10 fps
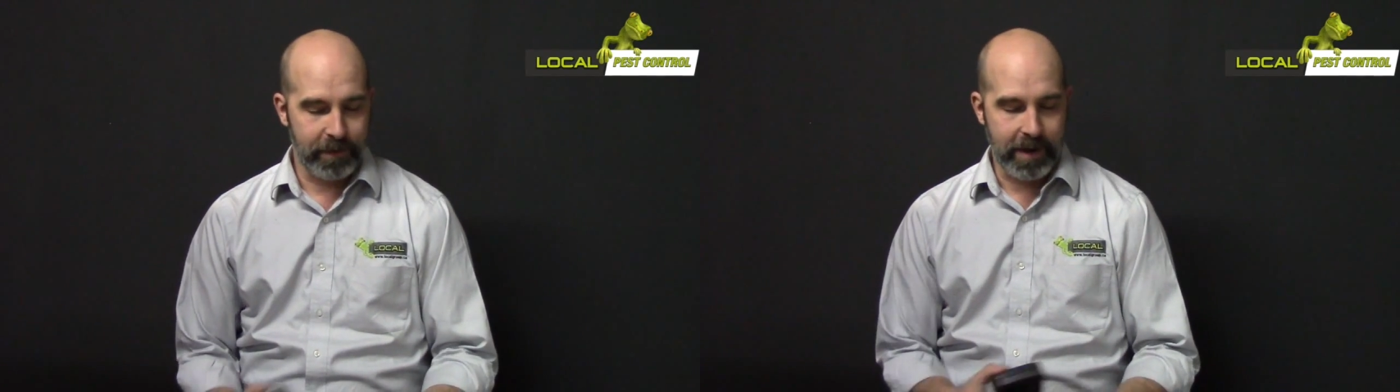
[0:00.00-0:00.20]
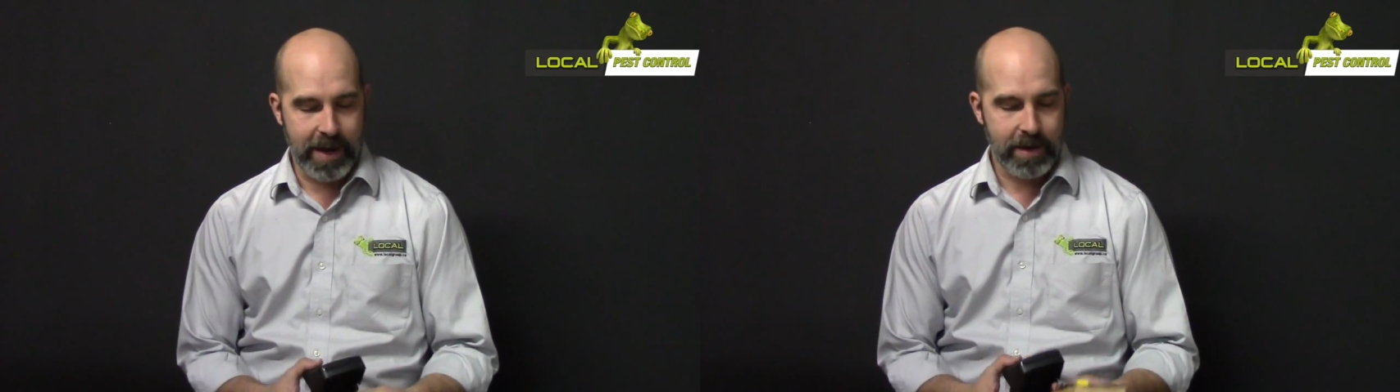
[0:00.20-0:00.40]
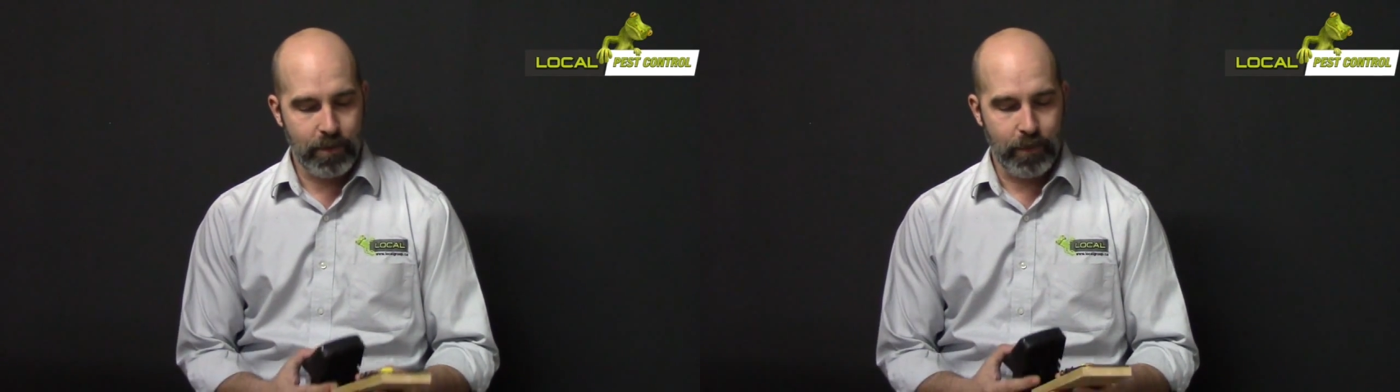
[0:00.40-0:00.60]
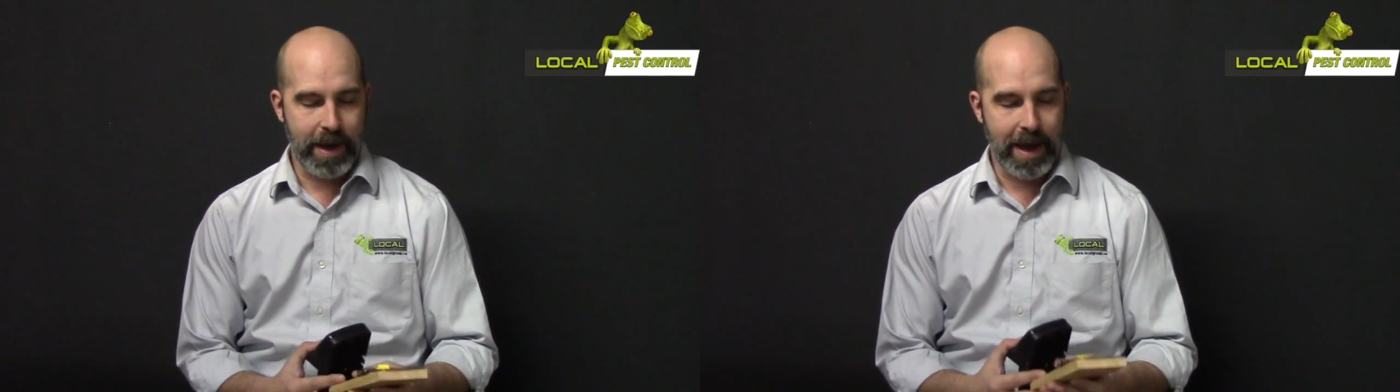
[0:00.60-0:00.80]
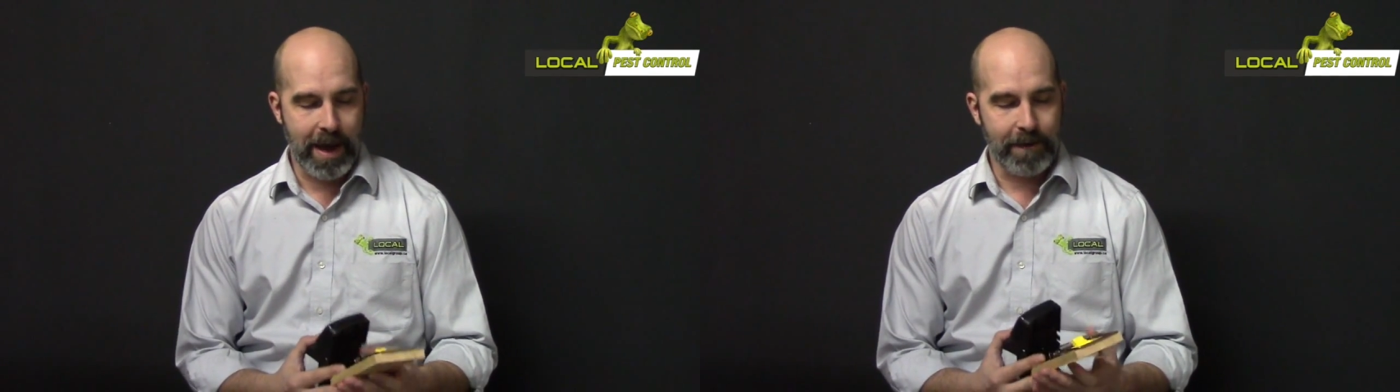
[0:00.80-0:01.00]
today. We
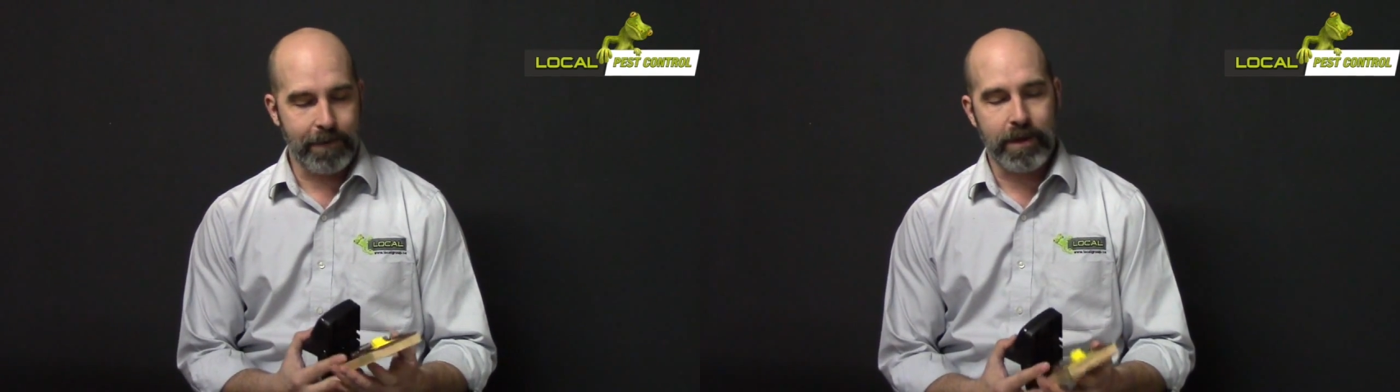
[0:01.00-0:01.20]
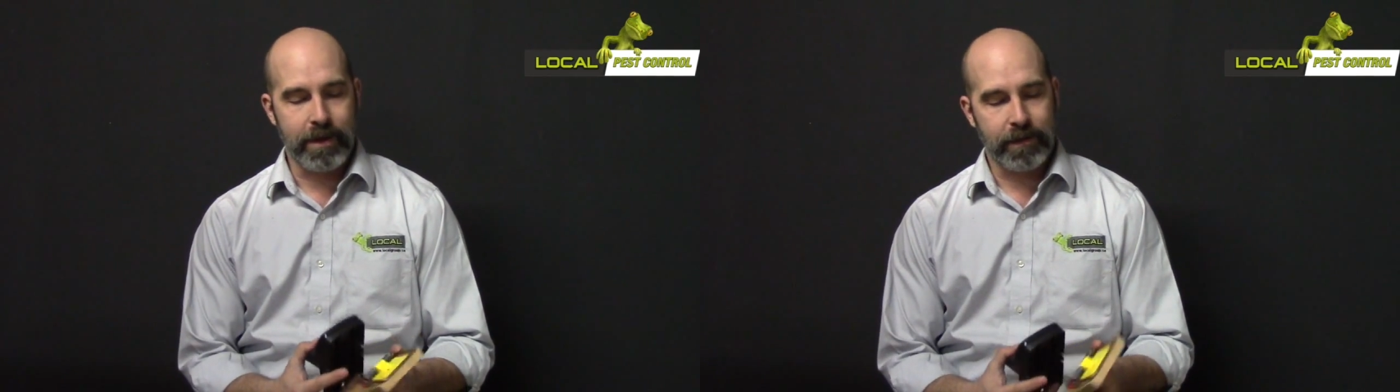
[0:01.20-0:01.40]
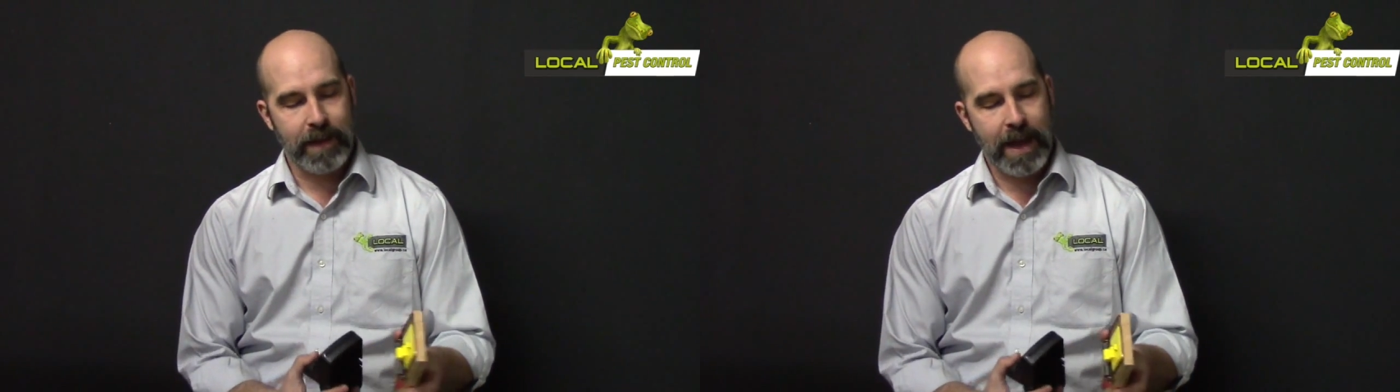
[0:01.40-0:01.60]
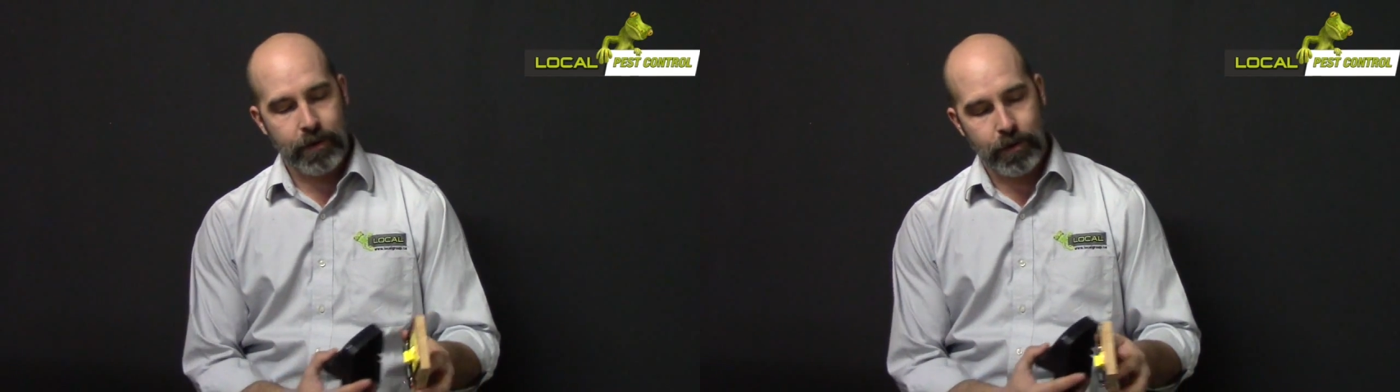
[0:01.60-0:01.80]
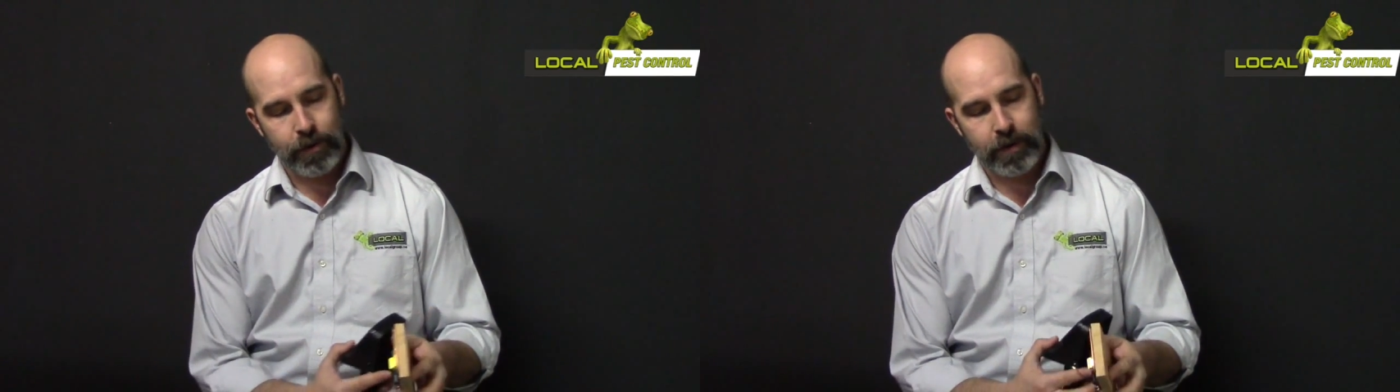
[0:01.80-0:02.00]
have the standard